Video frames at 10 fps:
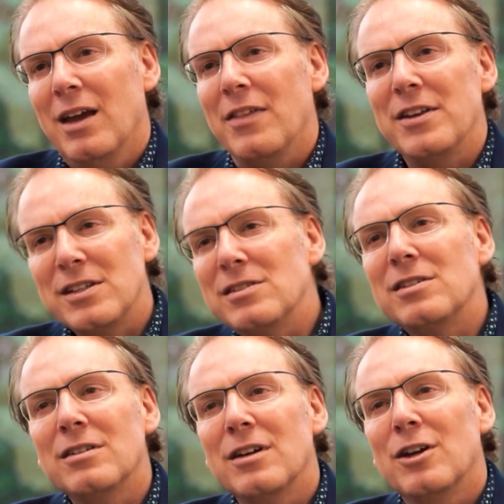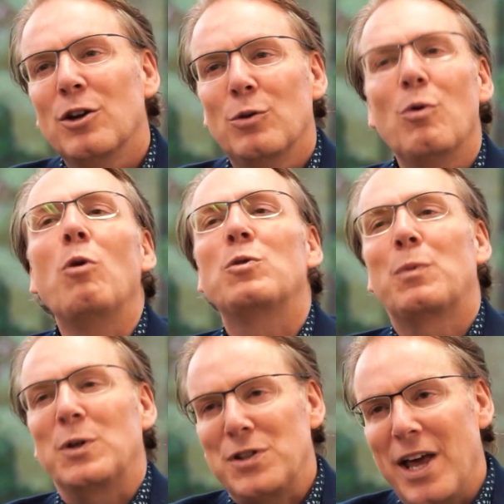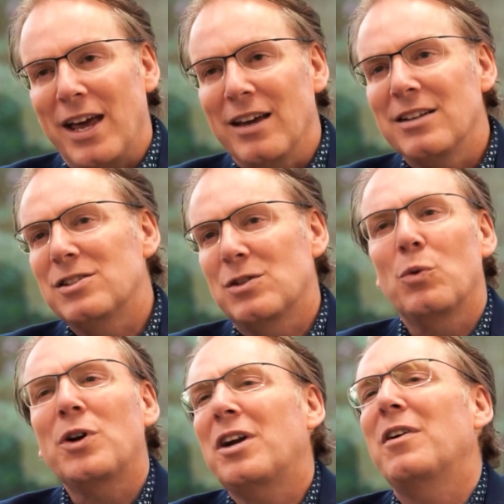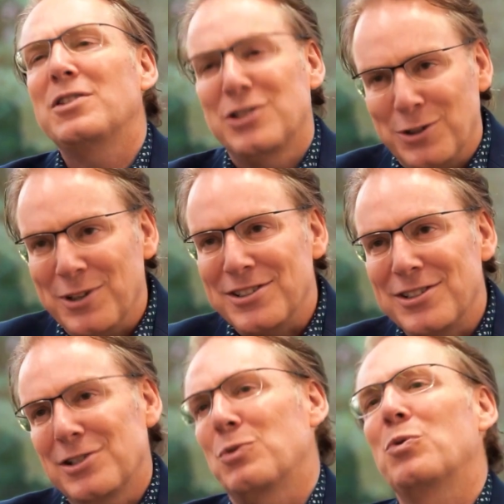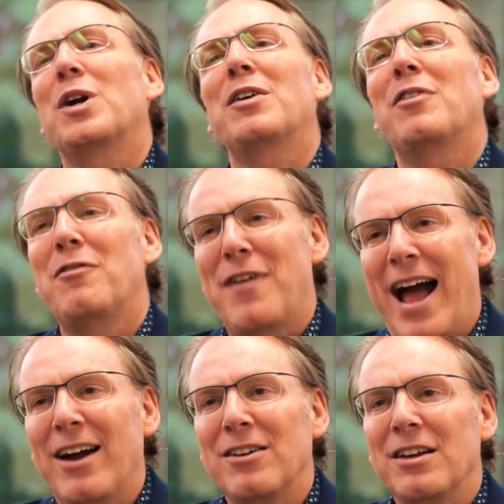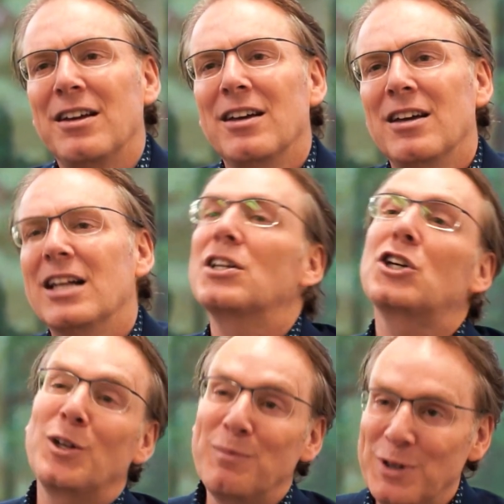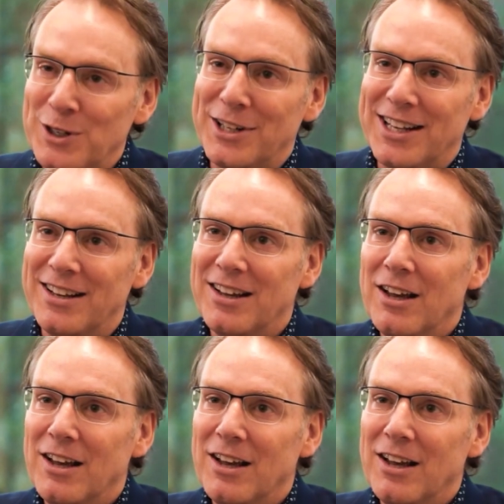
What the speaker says: And this isn't Rhodes per se, it's the work of our students, it's the work of our faculty, it's our community.